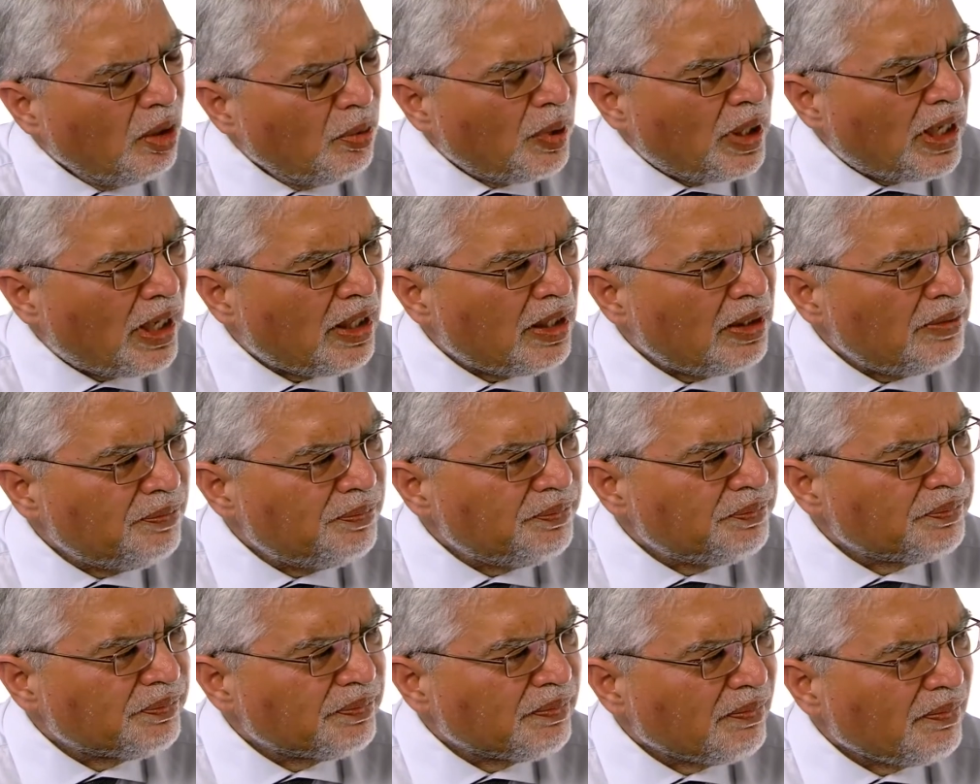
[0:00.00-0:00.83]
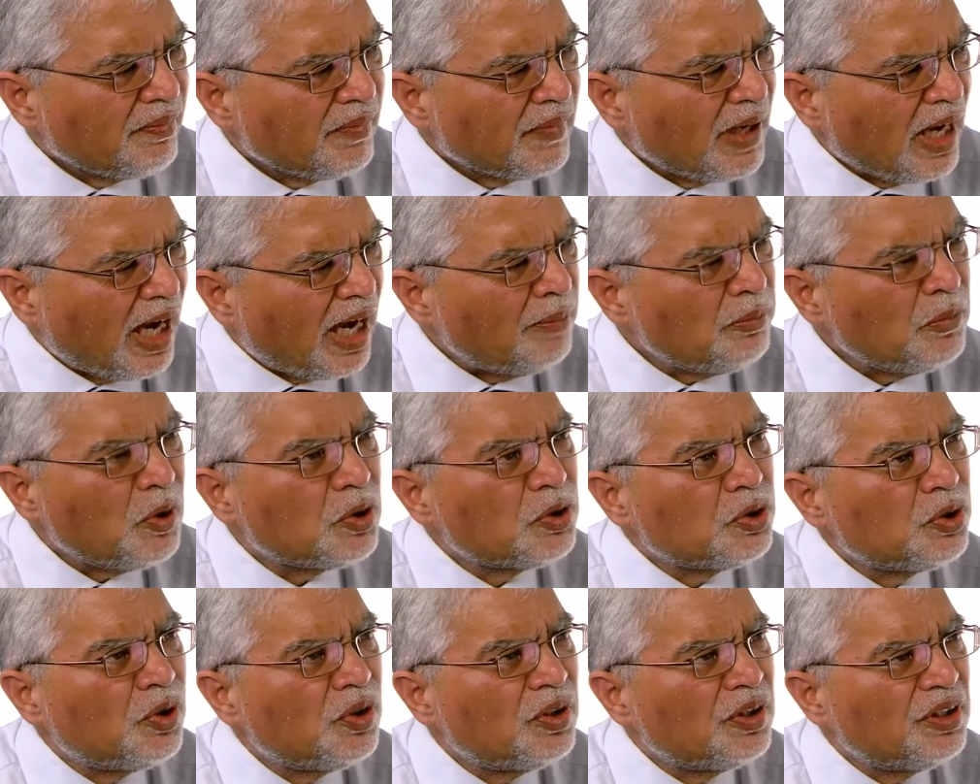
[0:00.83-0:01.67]
Well, I'm
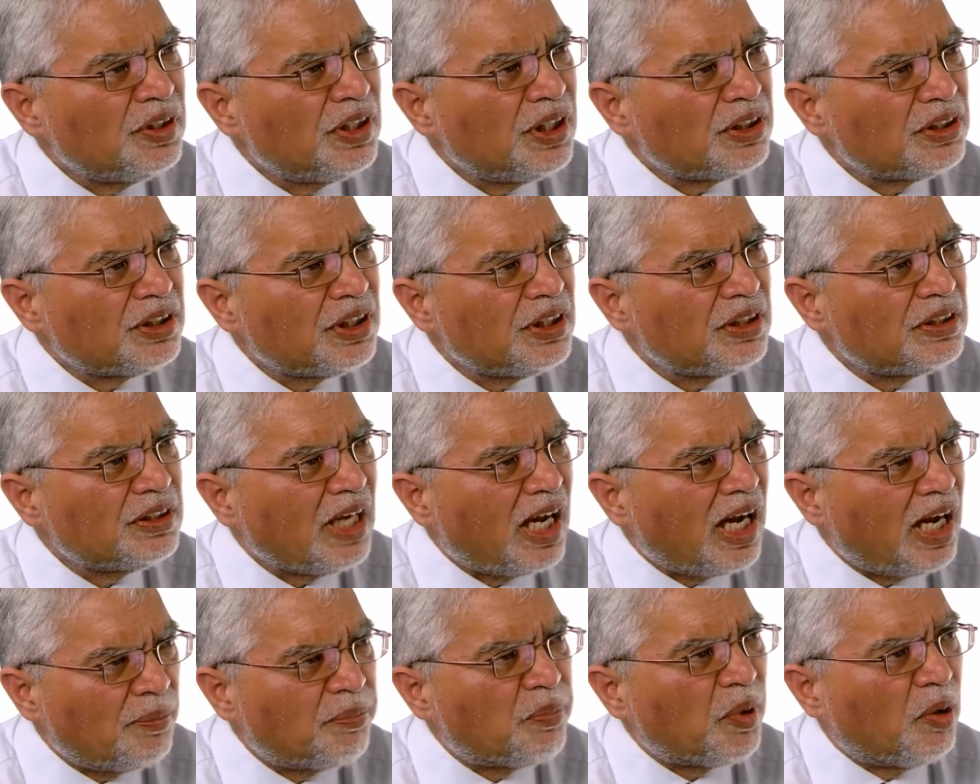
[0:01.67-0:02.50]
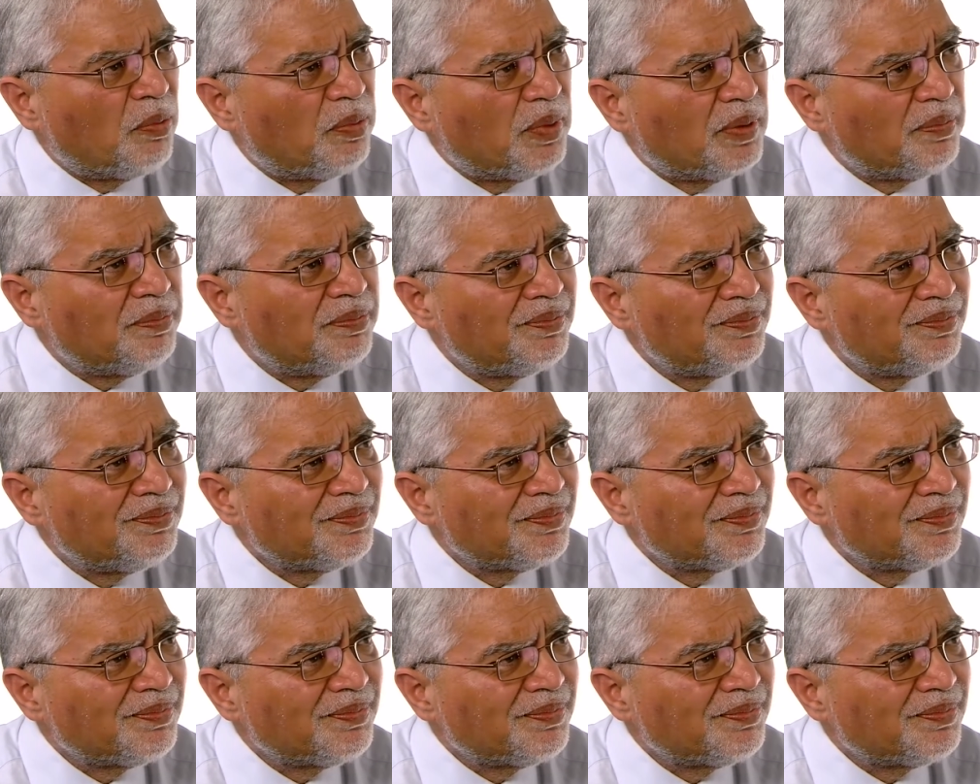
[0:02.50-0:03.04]
not sure this is our problem.